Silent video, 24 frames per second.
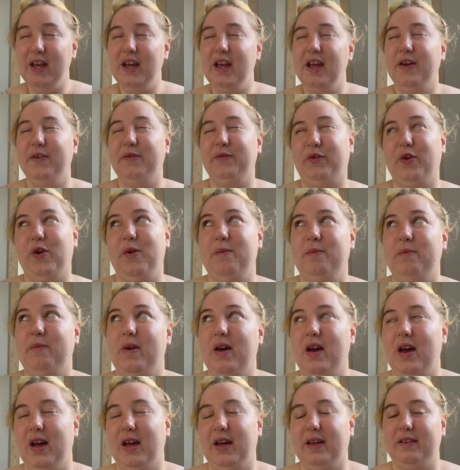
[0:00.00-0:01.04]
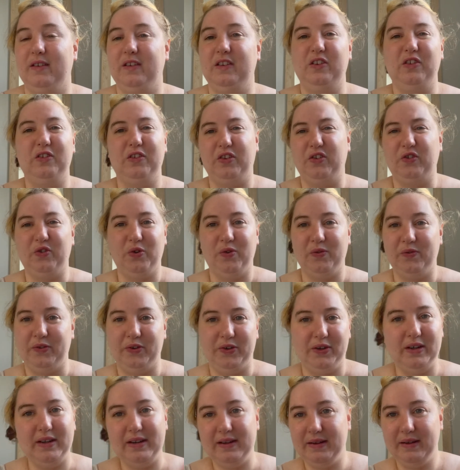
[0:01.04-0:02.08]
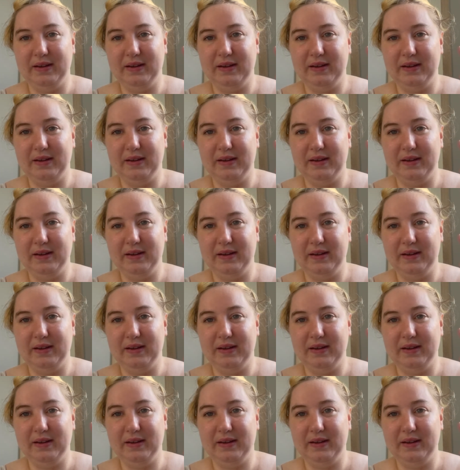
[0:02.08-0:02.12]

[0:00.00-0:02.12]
from Susan Crawford